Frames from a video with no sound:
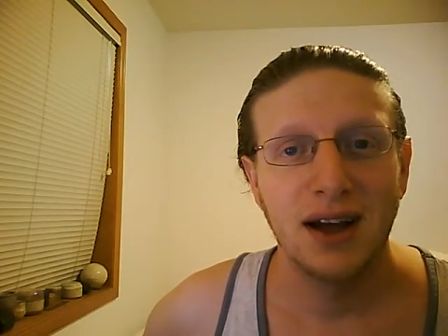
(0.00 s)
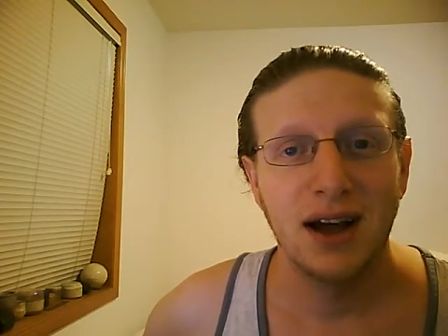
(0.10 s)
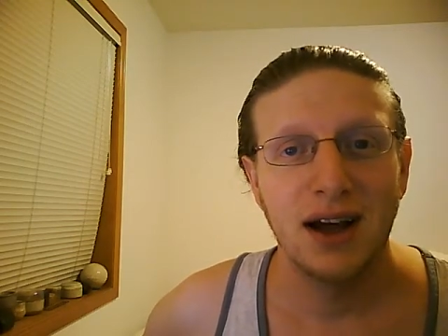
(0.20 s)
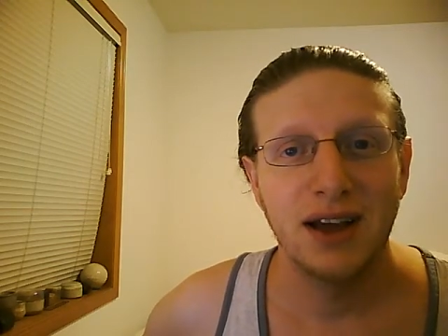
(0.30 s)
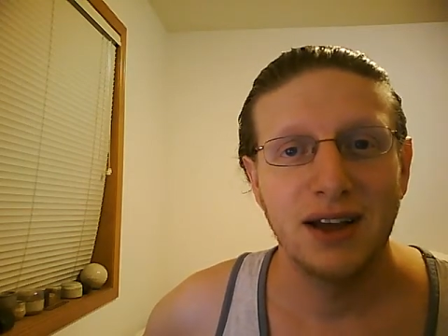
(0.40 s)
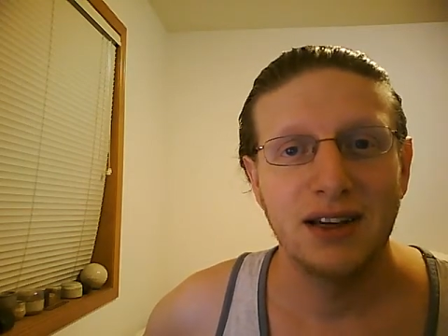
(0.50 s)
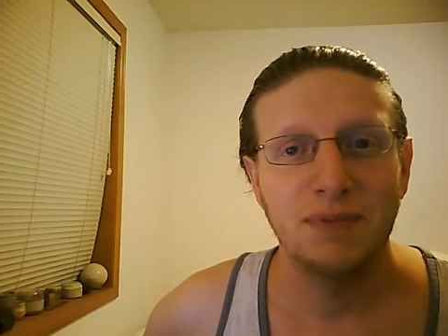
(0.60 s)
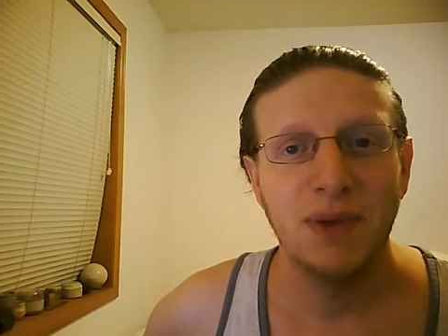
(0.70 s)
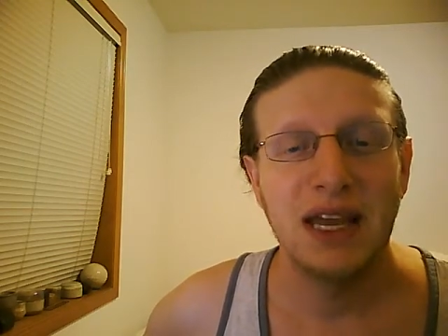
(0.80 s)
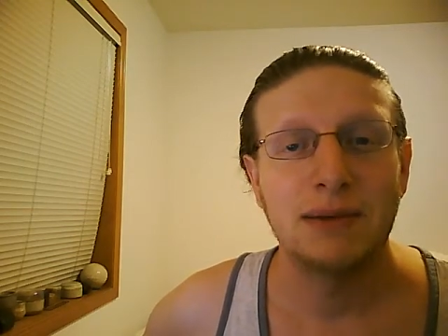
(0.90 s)
and
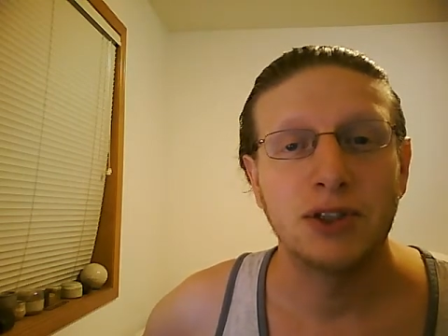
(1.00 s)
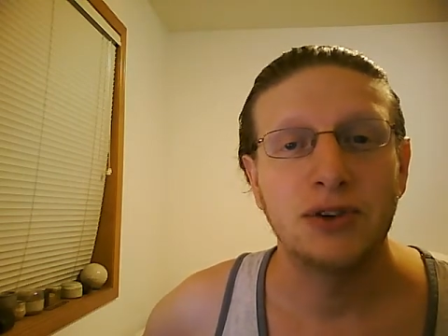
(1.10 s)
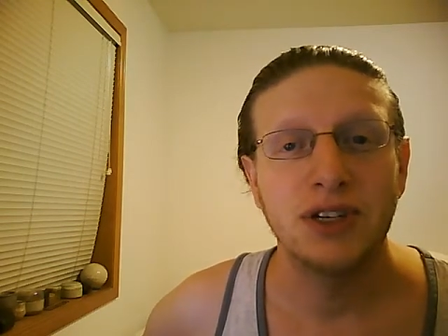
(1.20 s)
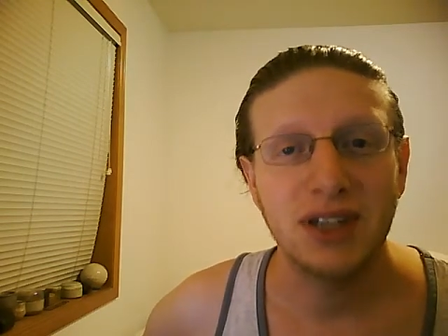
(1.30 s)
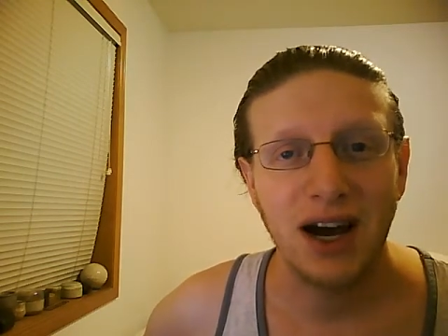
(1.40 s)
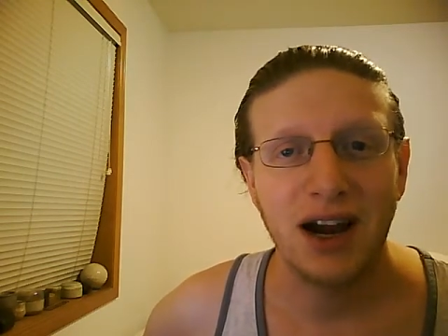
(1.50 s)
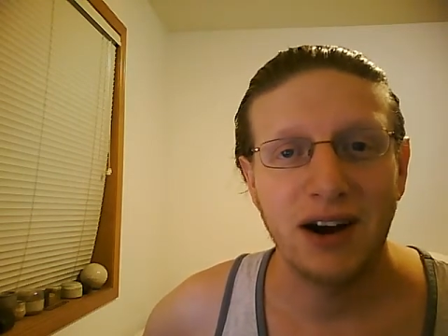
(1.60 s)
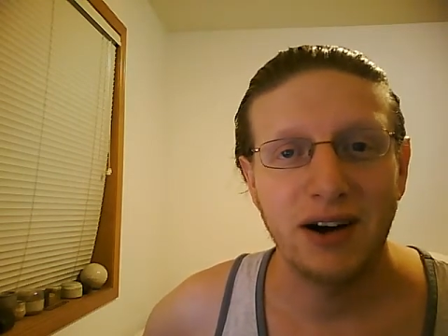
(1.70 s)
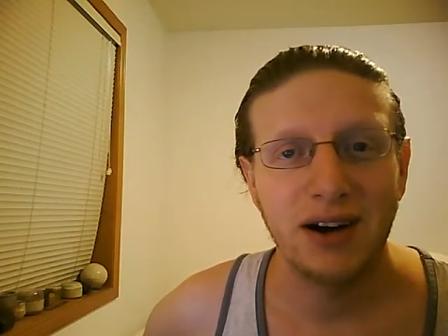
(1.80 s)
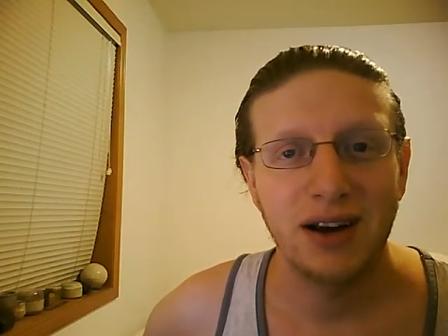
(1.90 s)
being able to
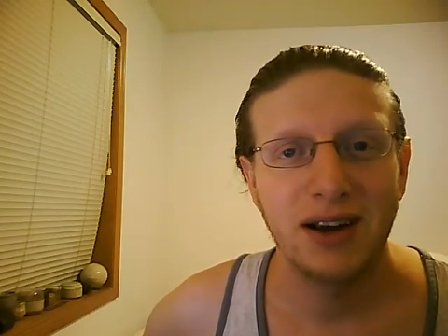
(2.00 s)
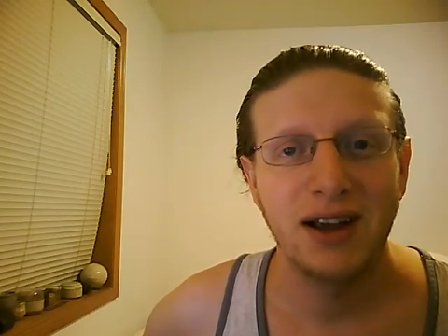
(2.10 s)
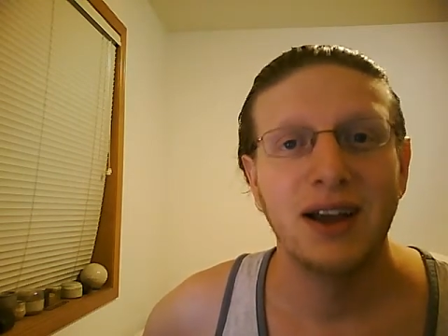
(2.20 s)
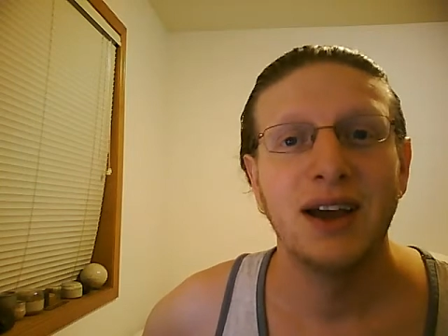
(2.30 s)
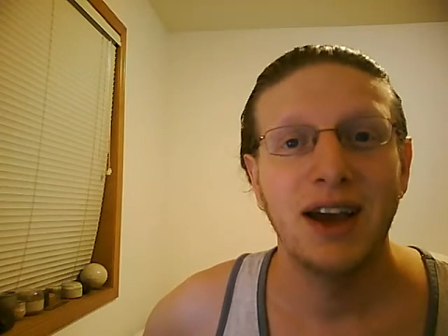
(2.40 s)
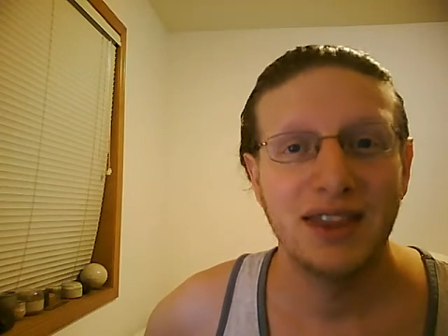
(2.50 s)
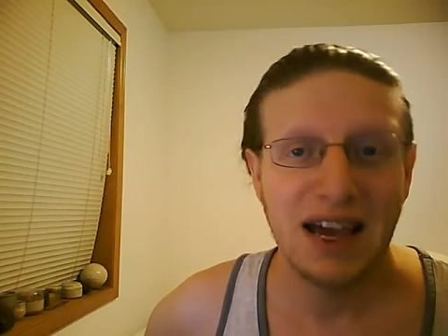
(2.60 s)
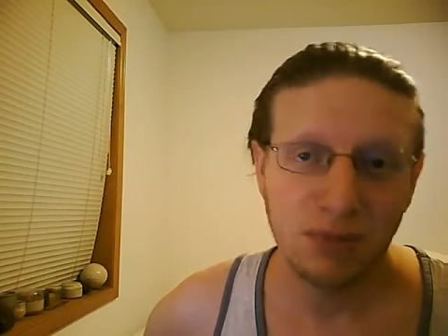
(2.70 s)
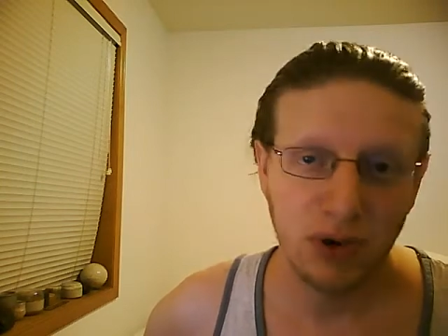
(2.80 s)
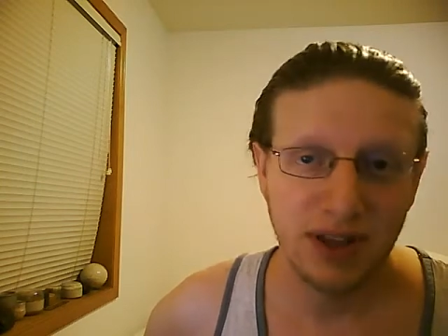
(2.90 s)
retire at
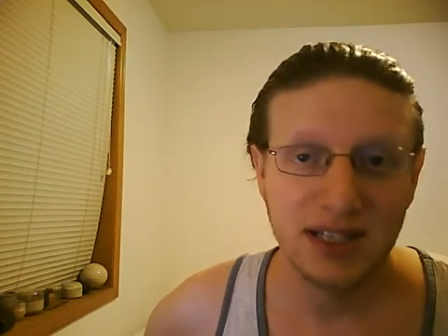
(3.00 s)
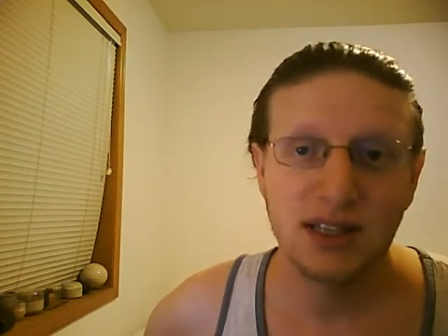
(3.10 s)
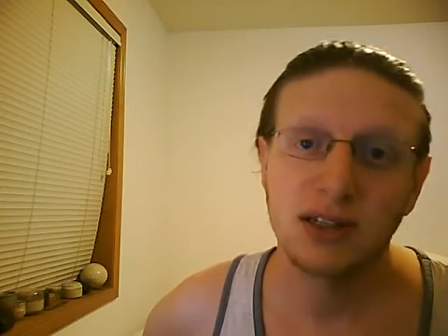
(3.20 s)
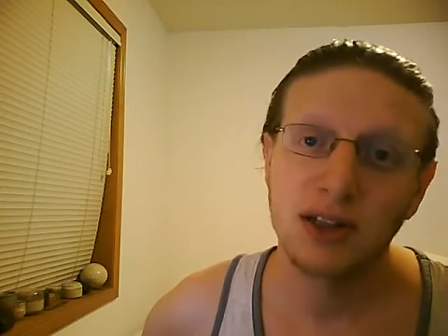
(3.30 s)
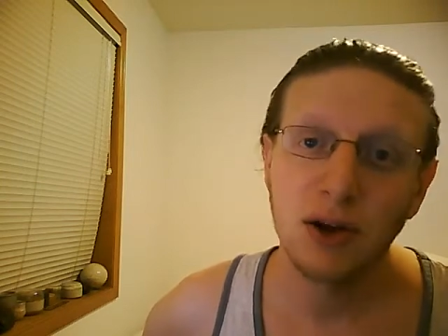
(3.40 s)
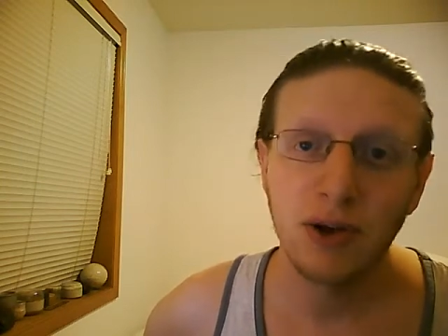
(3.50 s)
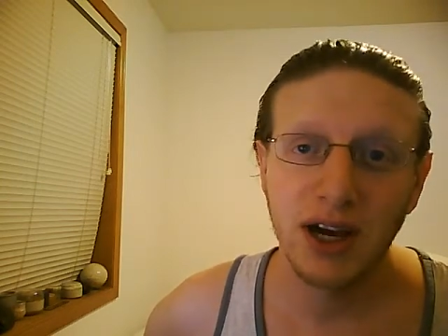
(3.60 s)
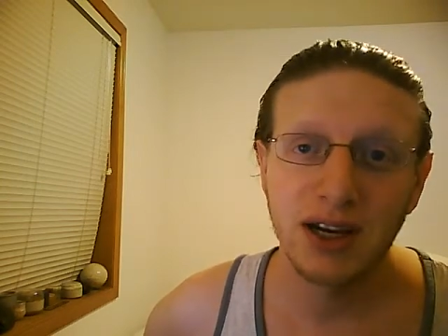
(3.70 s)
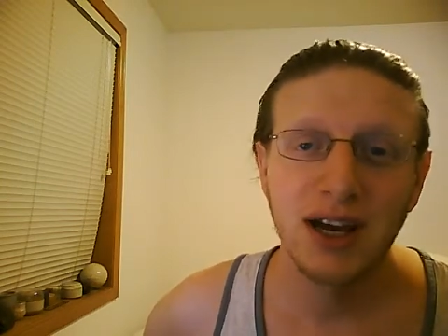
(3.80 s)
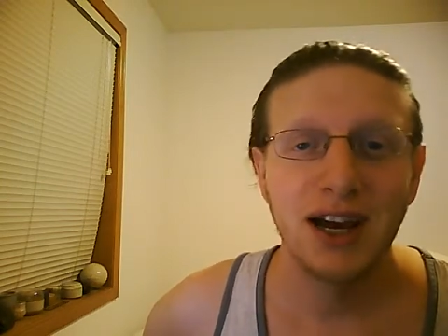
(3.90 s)
that point. That's the slow lane.